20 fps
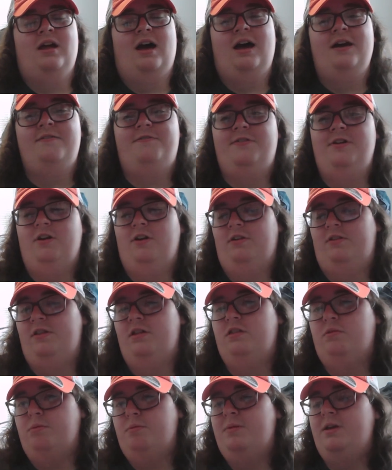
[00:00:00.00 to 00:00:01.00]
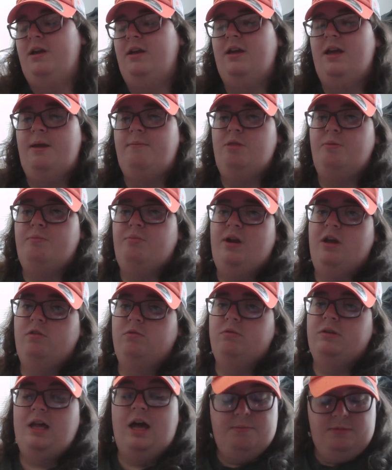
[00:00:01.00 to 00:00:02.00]
I figured this would be a game the Browns
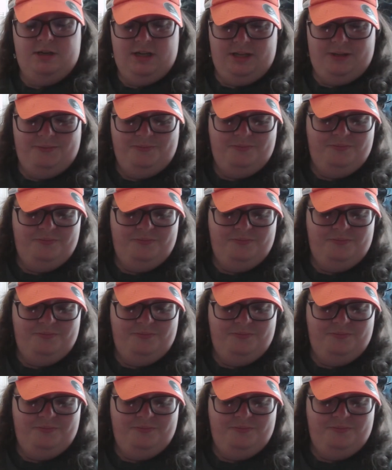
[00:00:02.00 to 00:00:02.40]
would dominate.